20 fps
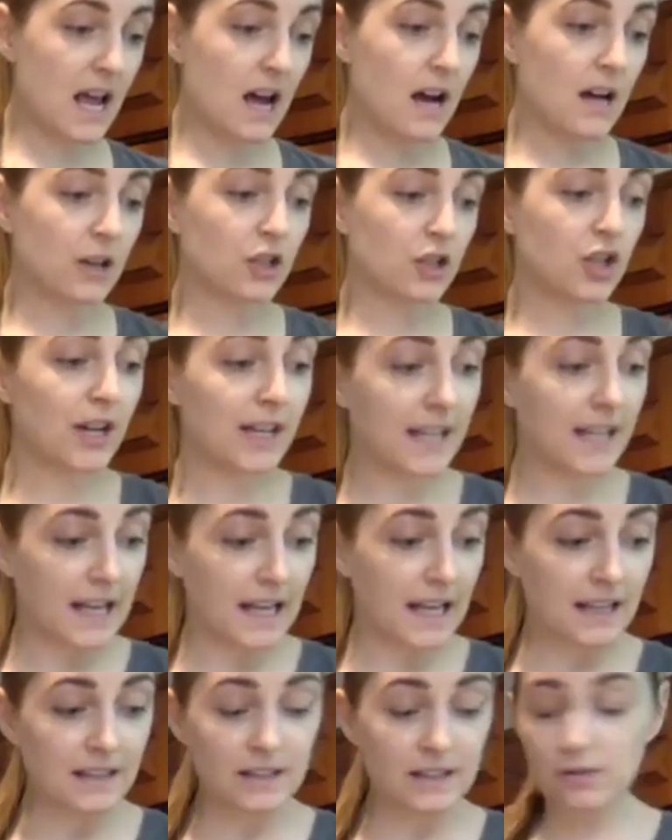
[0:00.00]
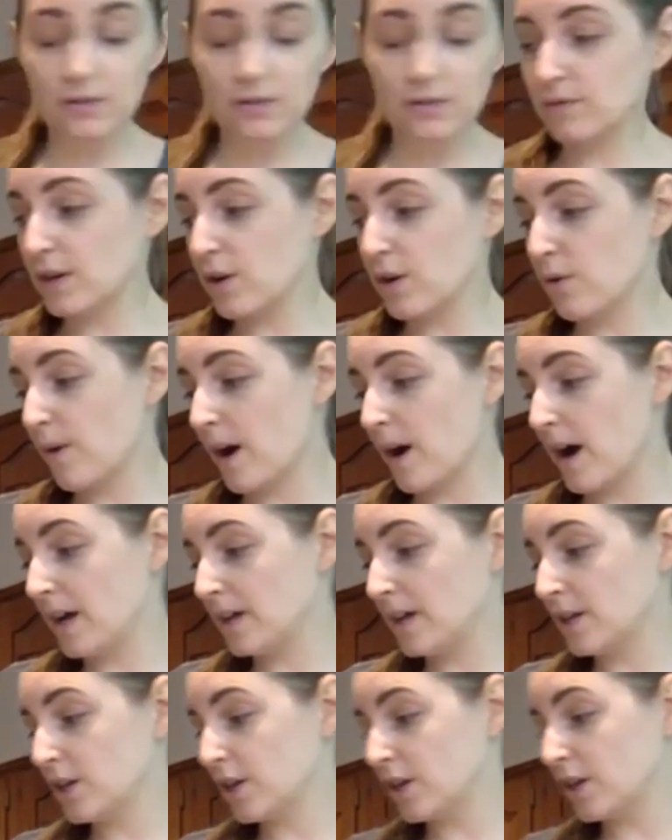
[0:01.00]
Crickets
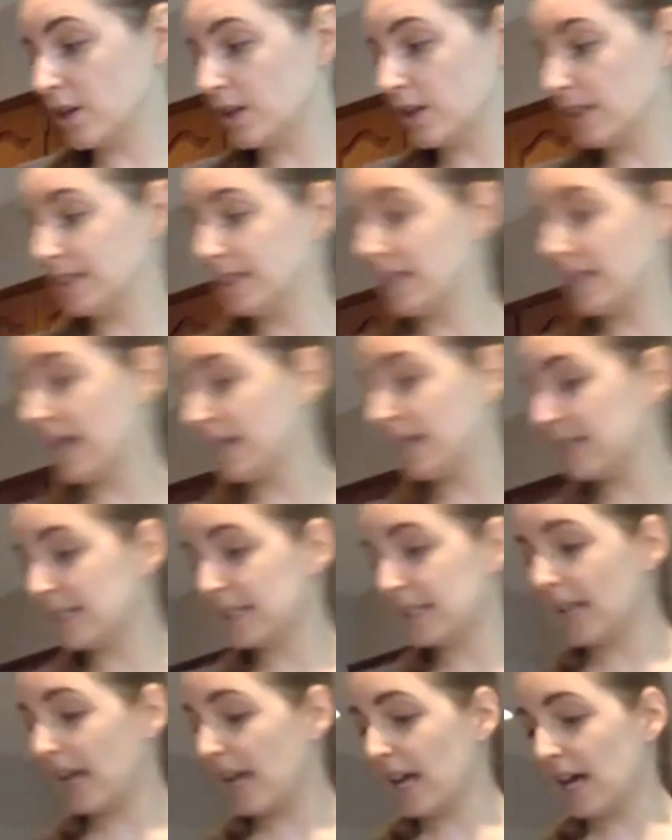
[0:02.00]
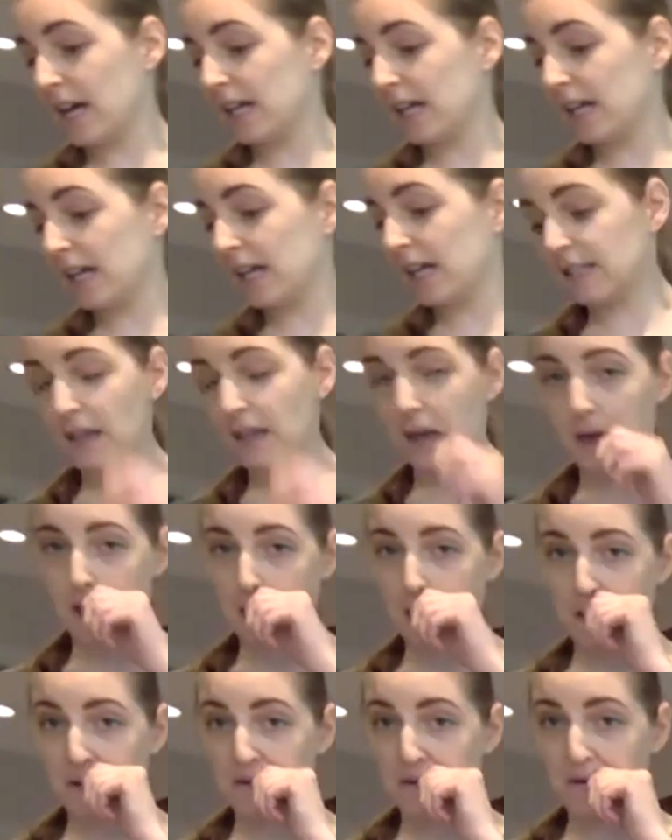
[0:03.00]
require less land
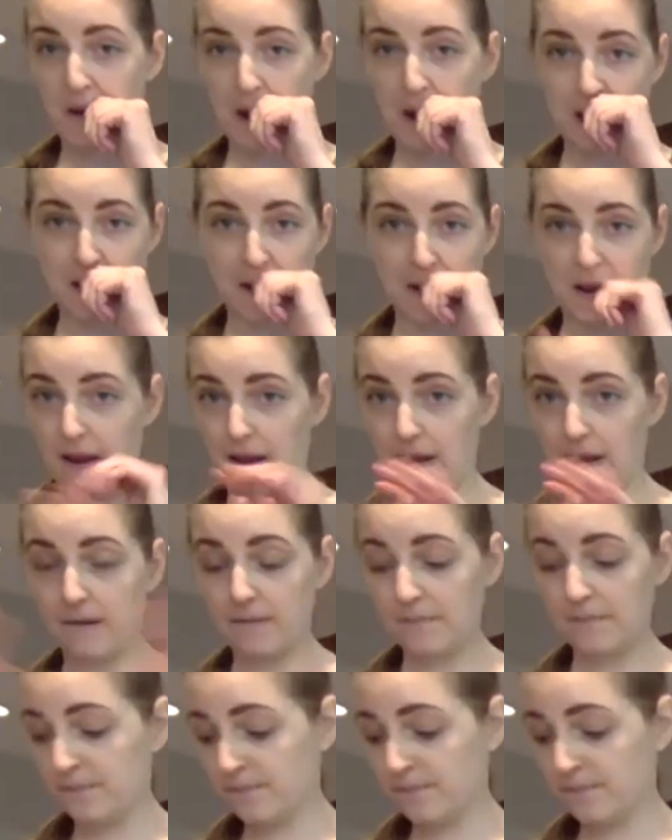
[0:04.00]
than any